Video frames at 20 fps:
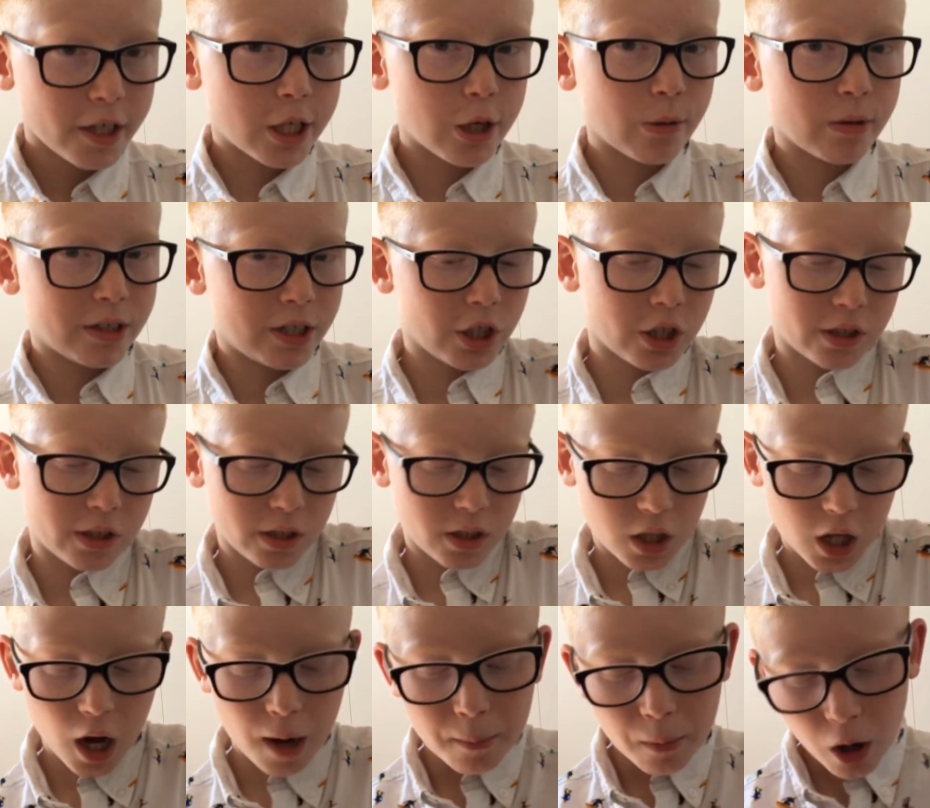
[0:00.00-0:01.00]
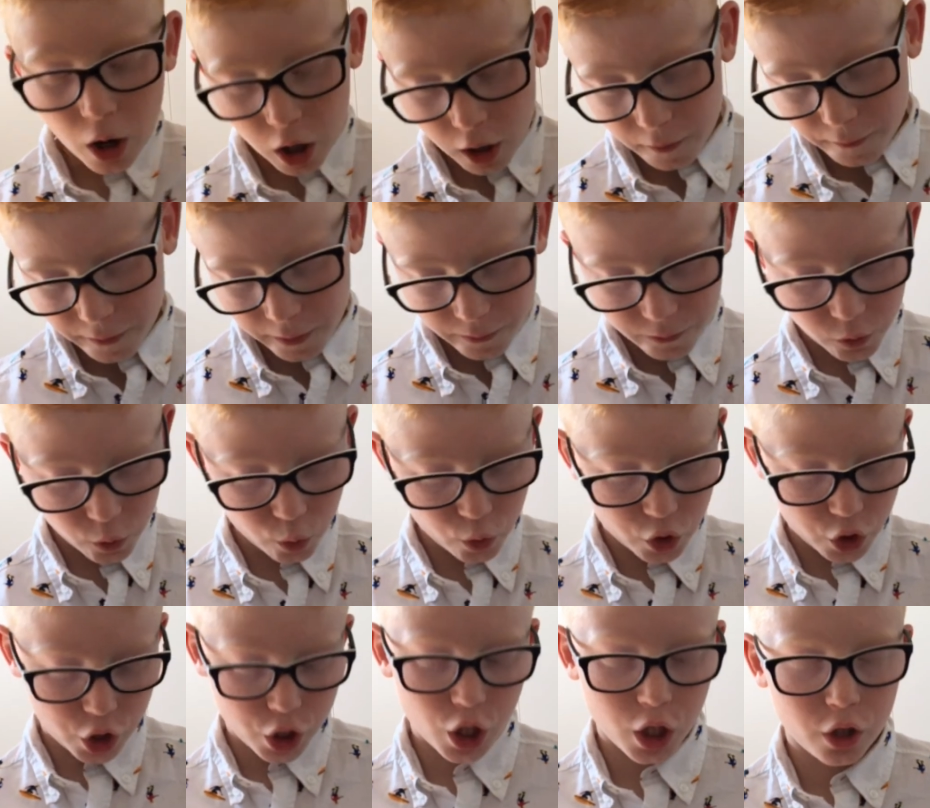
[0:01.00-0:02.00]
so it doesn't come off. If you
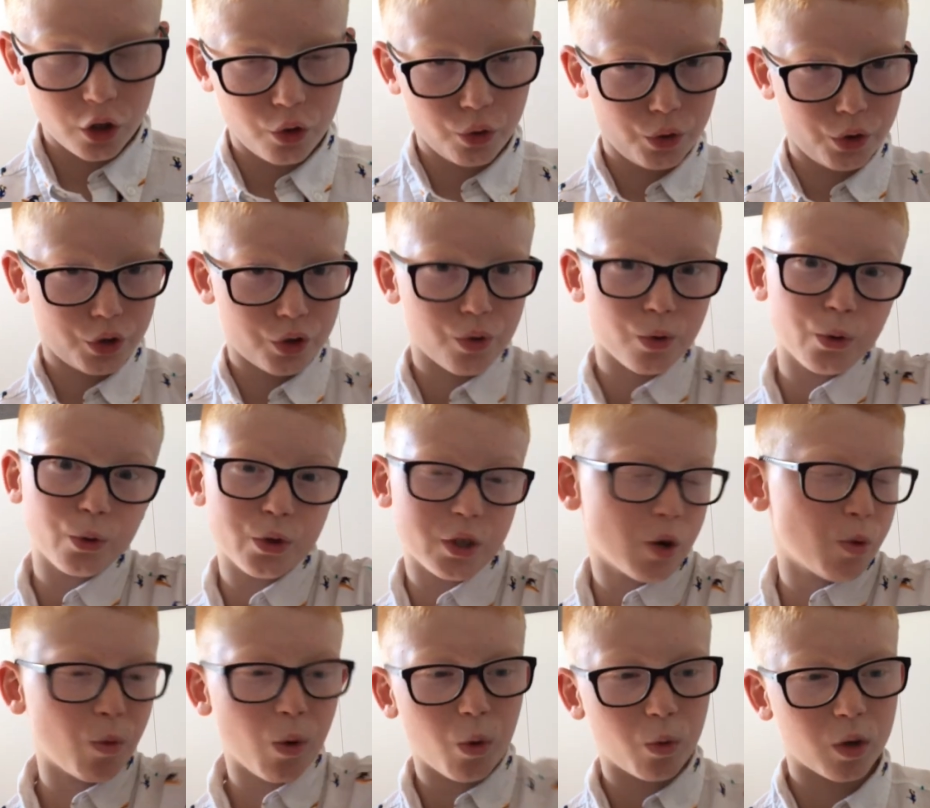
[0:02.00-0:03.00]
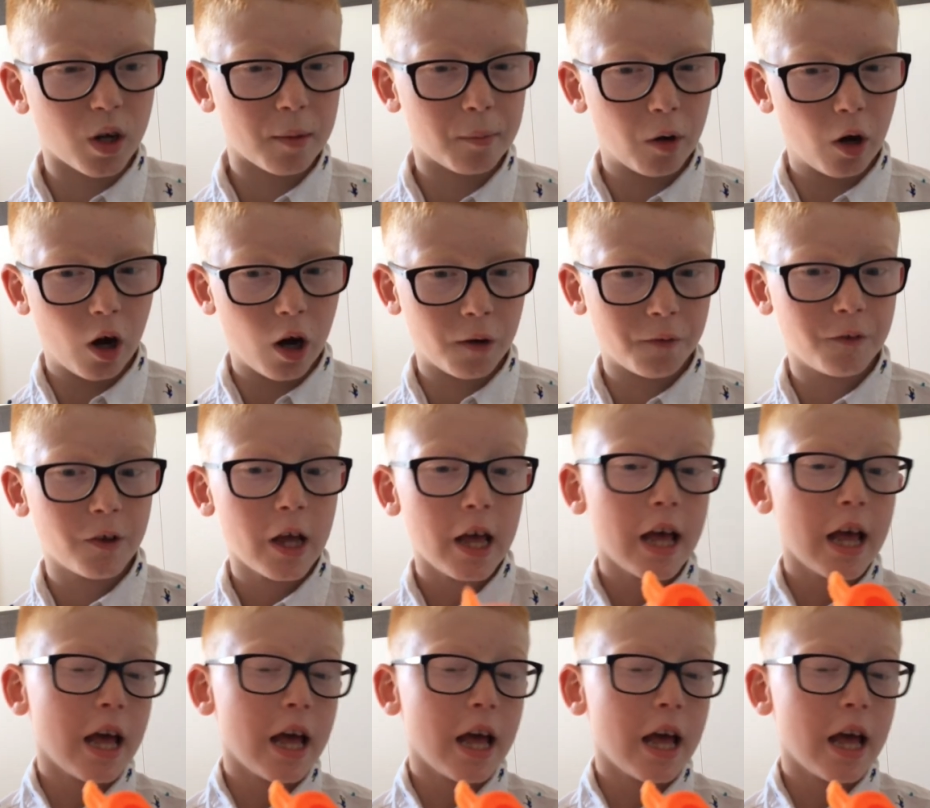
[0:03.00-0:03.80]
just undo the screws, it won't come off.